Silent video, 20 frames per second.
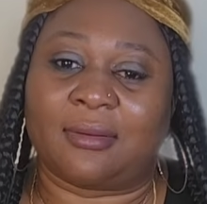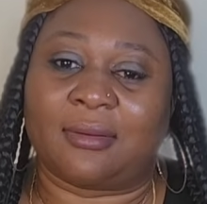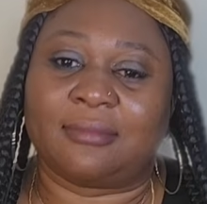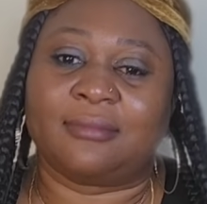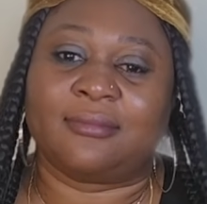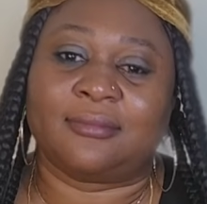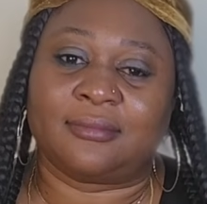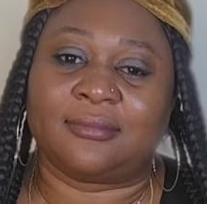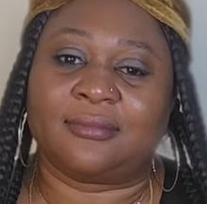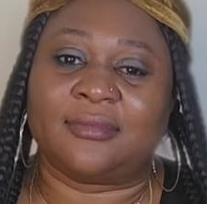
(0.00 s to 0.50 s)

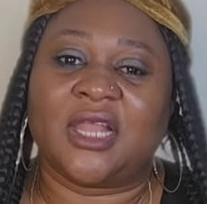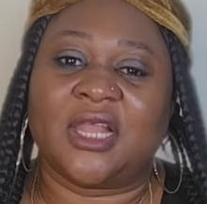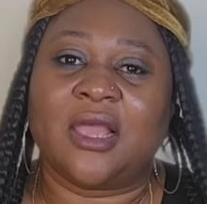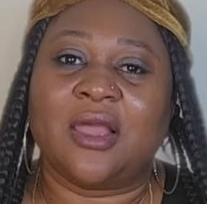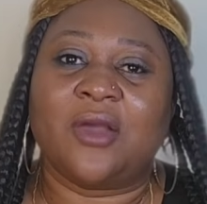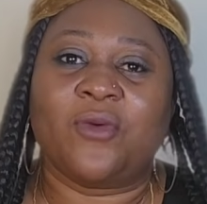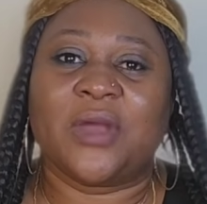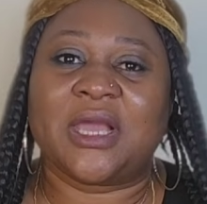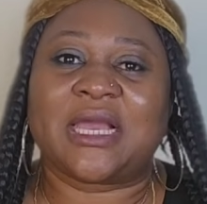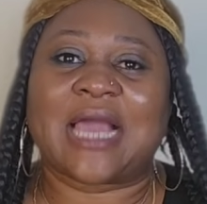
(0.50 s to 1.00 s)

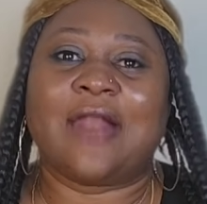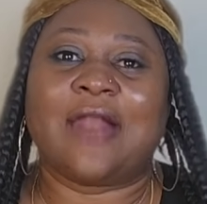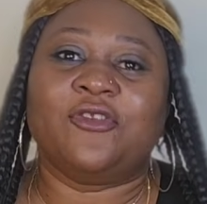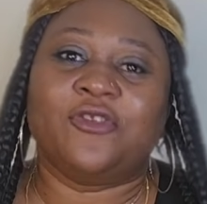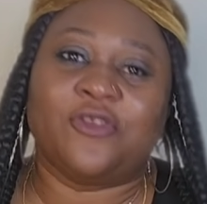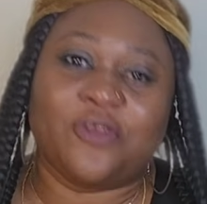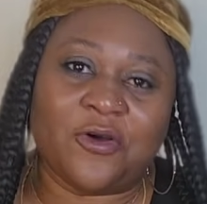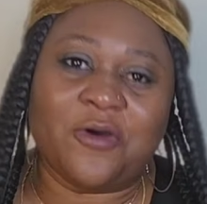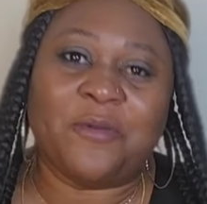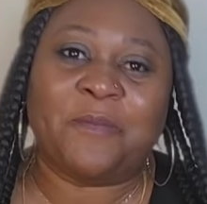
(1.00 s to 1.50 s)
We
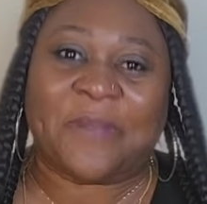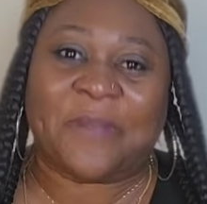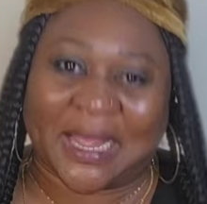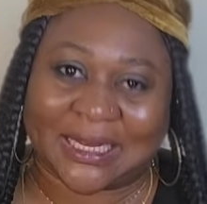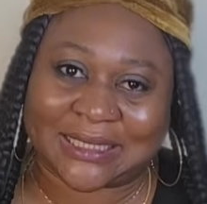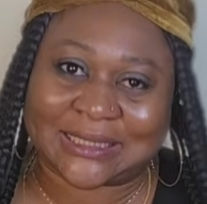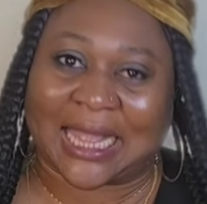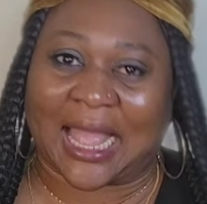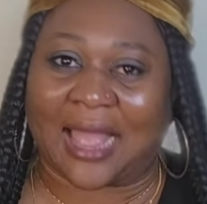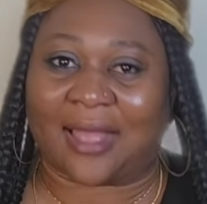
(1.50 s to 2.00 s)
can do
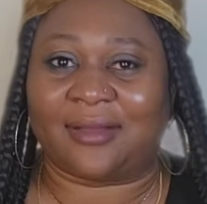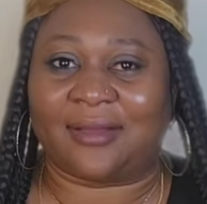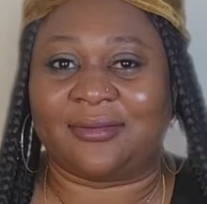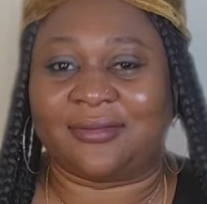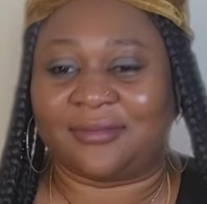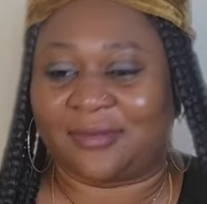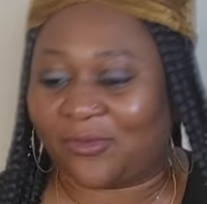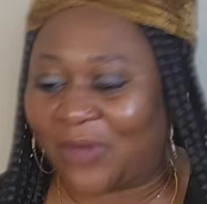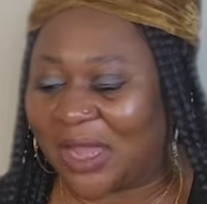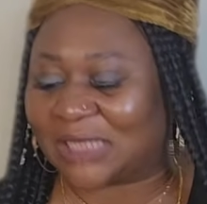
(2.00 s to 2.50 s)
better.
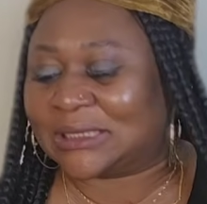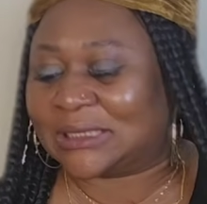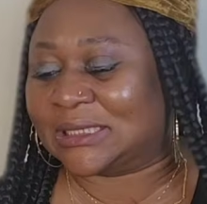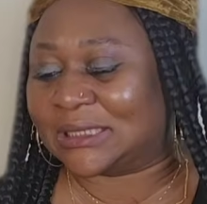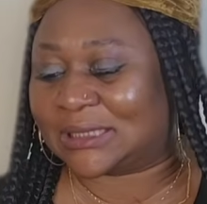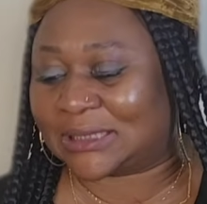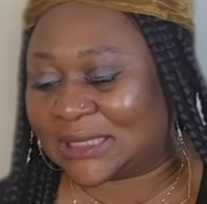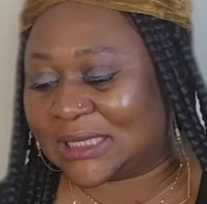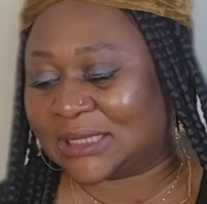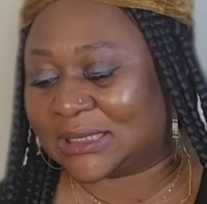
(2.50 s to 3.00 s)
What
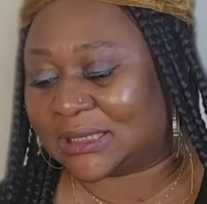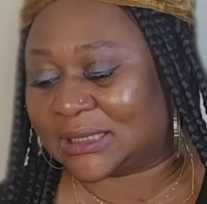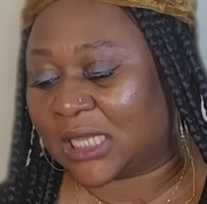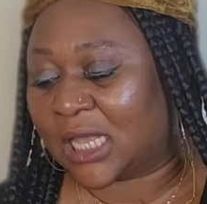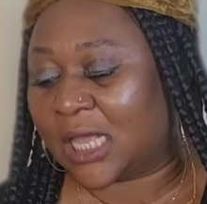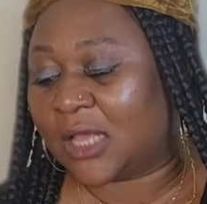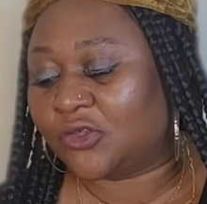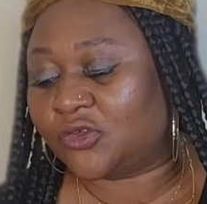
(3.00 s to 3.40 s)
is this?